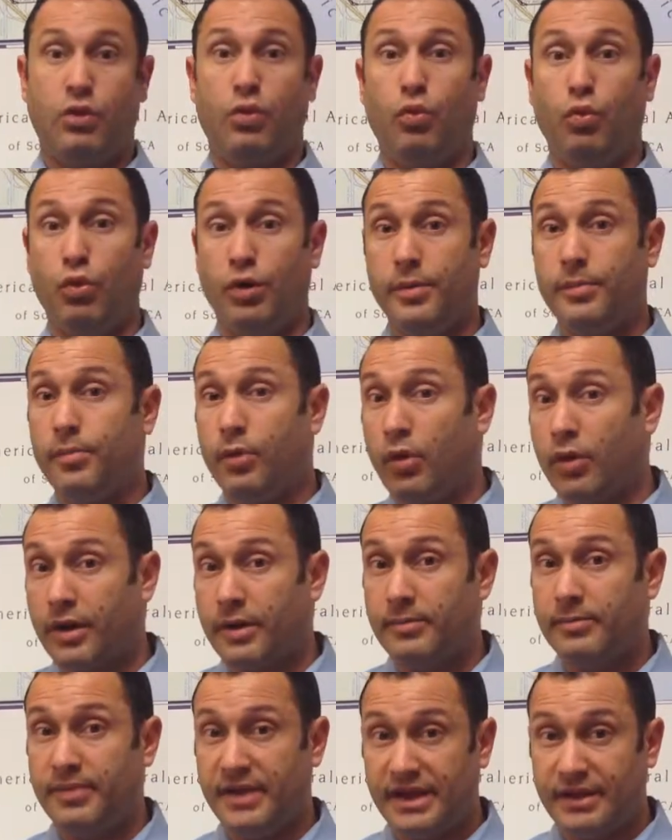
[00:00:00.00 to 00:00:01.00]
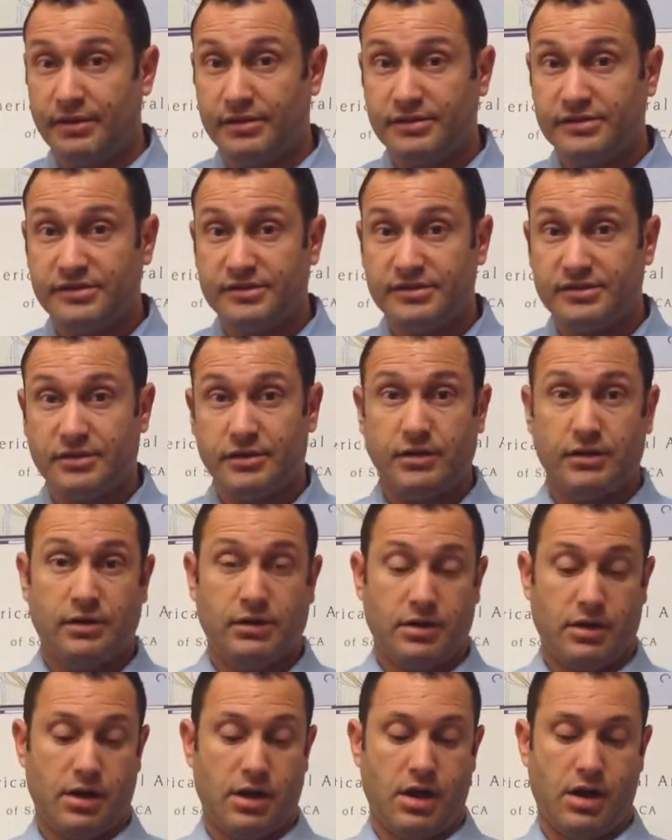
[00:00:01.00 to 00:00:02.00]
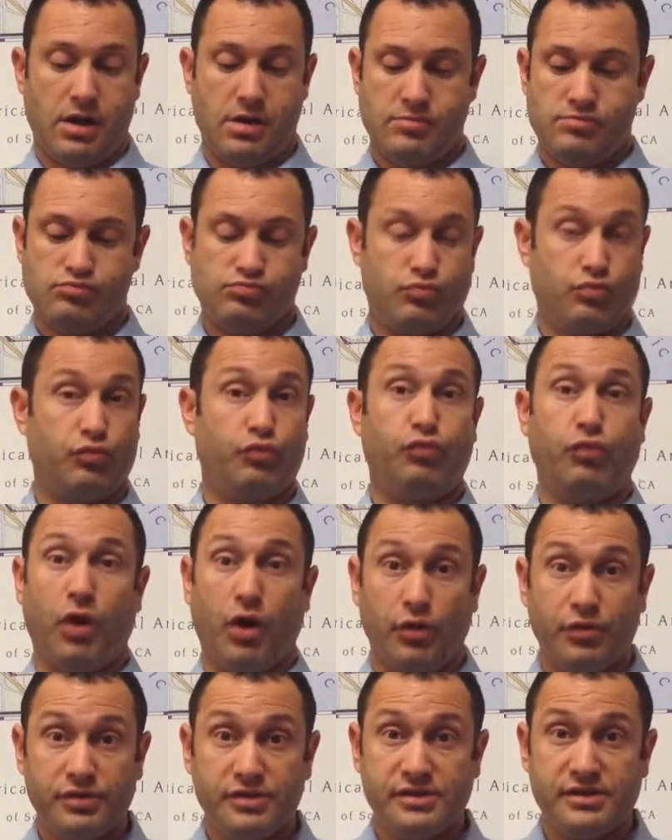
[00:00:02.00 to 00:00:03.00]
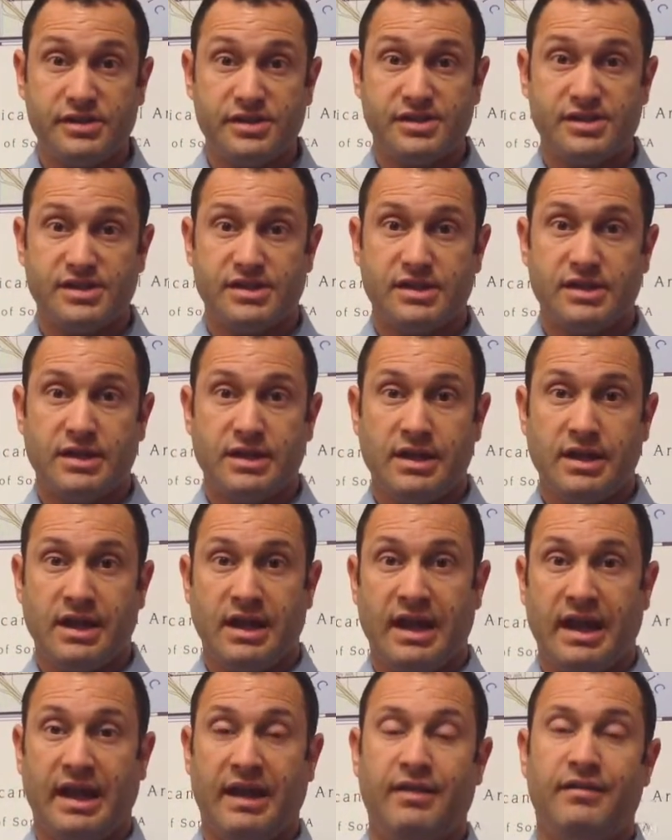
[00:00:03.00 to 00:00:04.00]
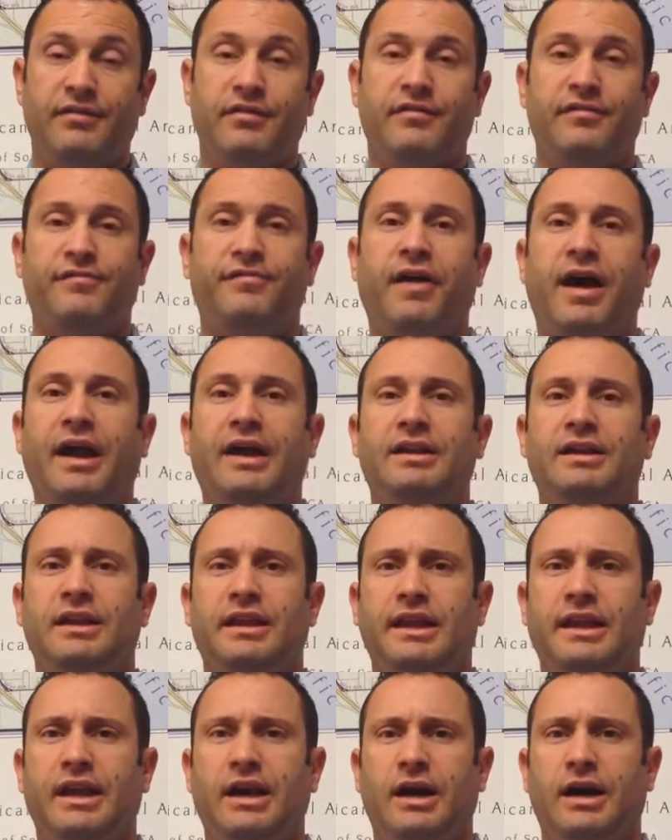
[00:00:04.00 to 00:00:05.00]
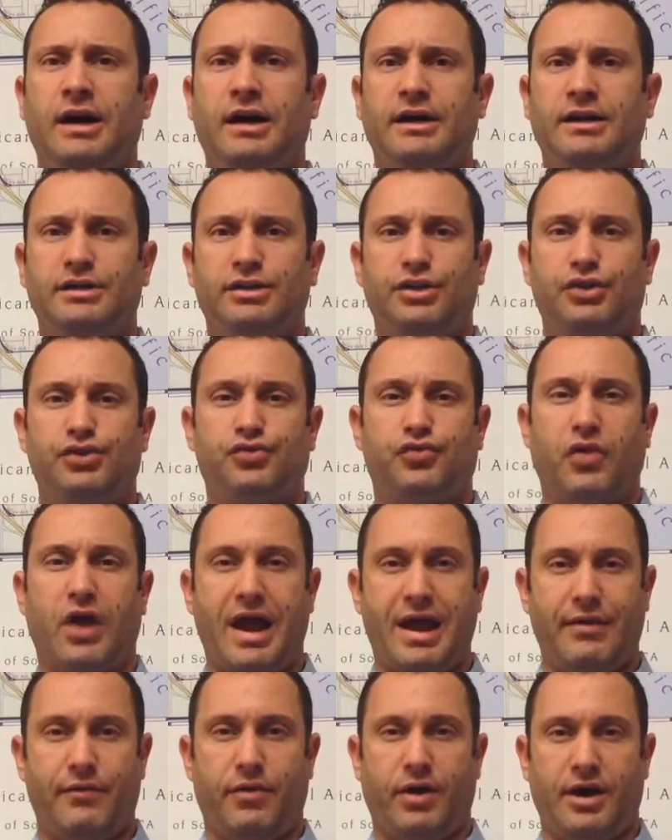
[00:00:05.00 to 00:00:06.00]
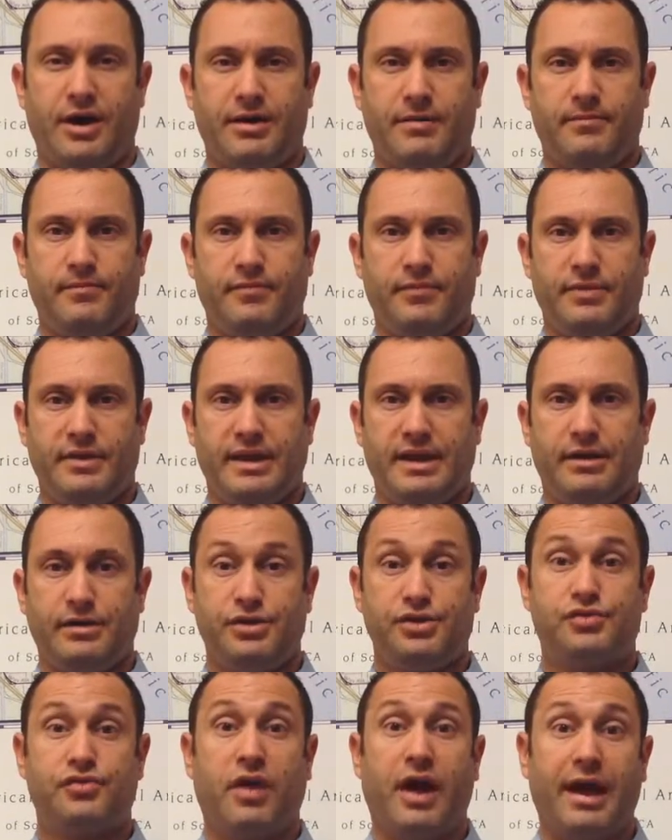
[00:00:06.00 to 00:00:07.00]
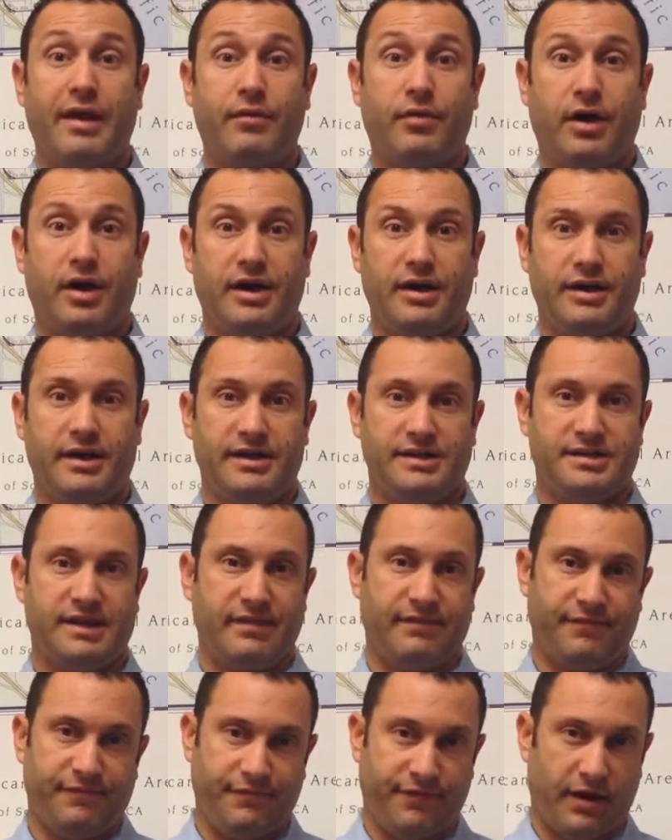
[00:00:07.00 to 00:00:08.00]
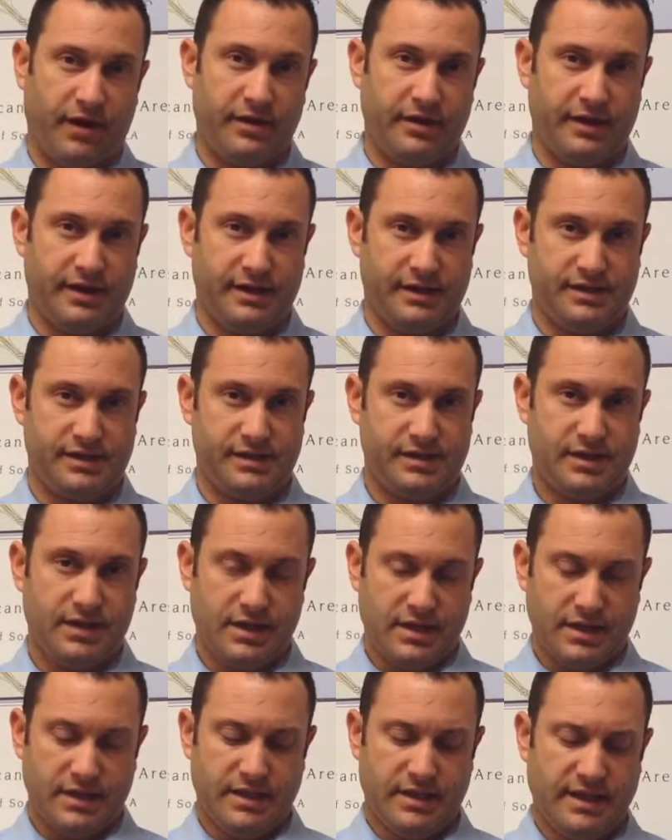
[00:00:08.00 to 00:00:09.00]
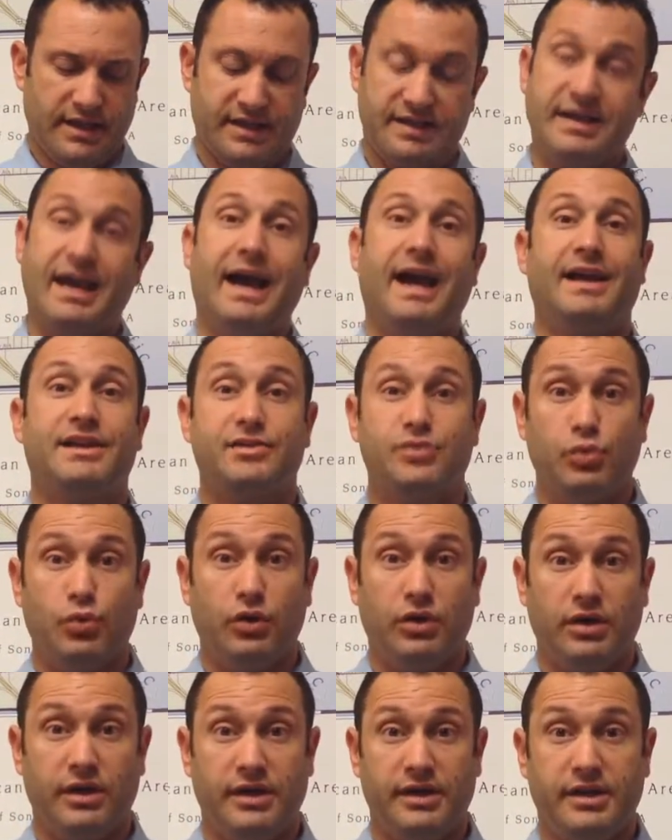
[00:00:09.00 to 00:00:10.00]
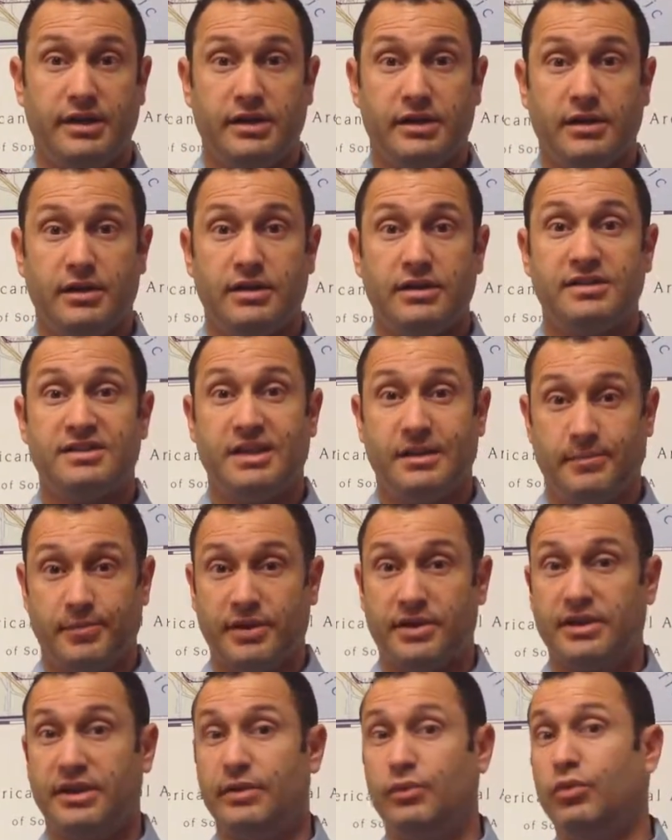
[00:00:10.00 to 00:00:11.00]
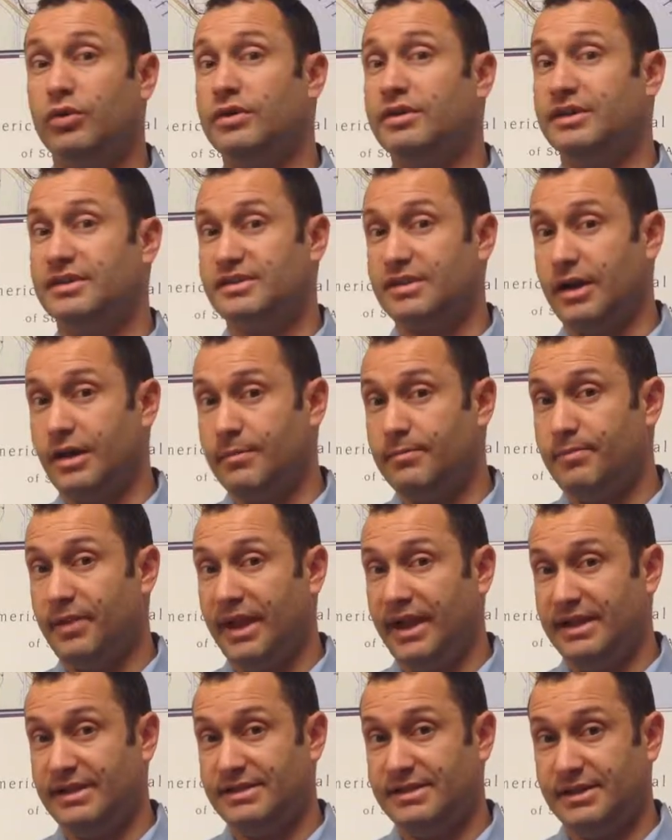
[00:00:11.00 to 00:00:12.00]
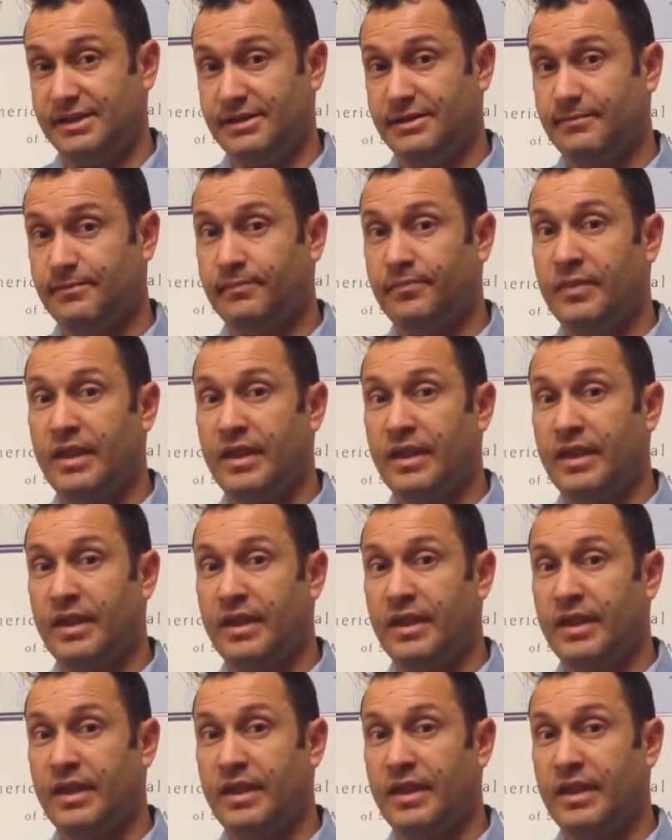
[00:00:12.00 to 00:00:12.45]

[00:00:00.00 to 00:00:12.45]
wood-boring beetles, rodents, and finally dry rot. Now, dry rot is a fungus that attacks wood, typically wood that's unpainted,